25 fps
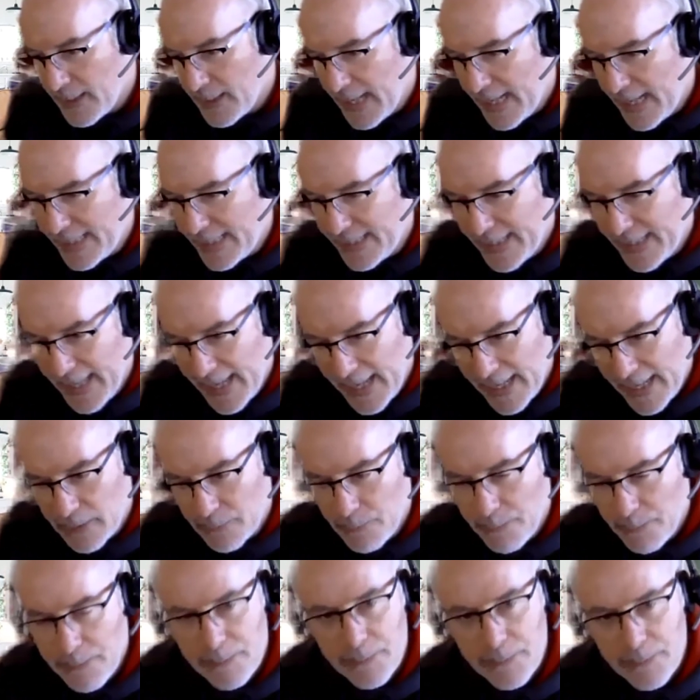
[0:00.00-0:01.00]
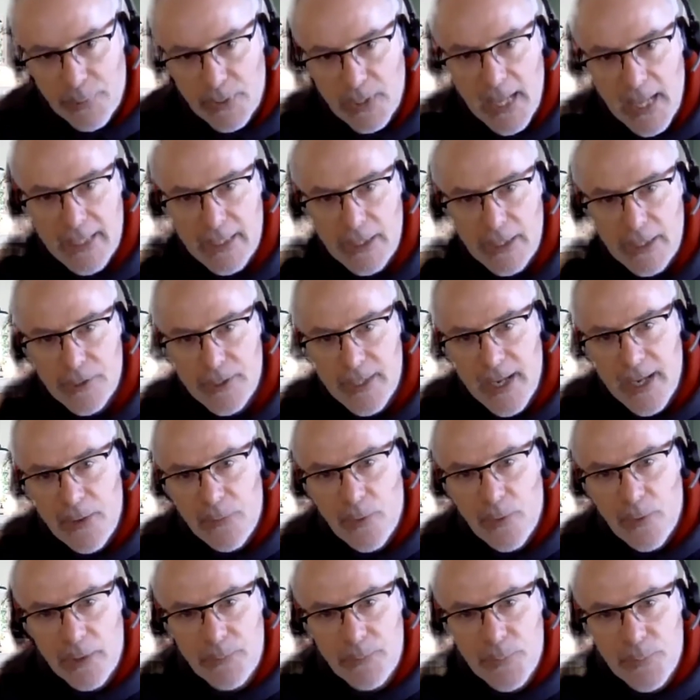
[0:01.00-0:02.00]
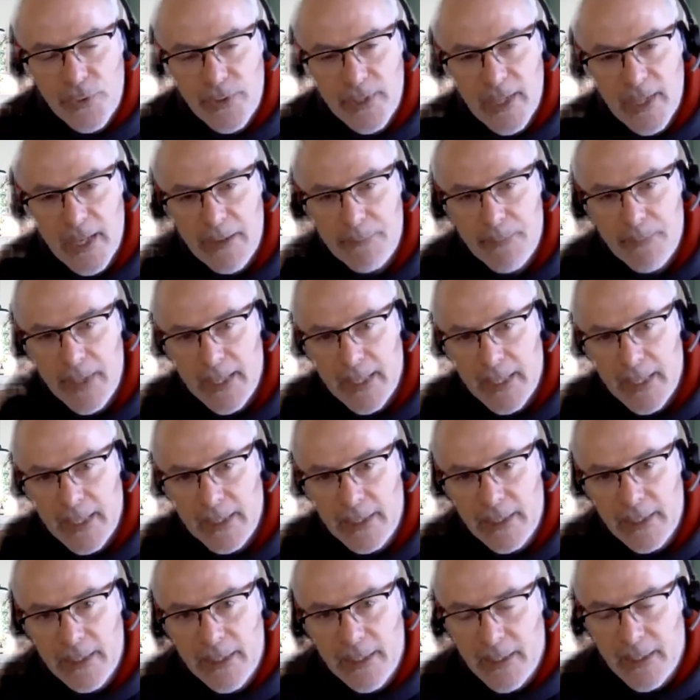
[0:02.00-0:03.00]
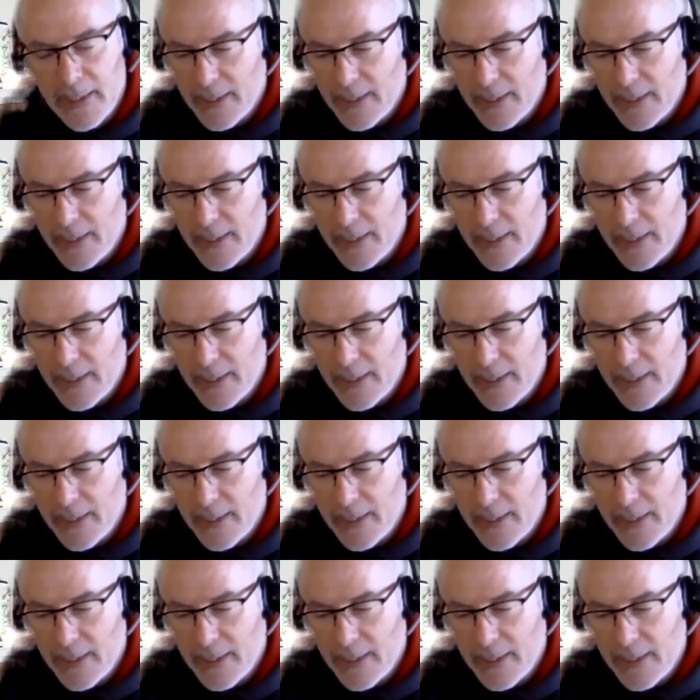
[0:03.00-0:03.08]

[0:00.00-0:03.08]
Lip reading: again, planning your network, put them in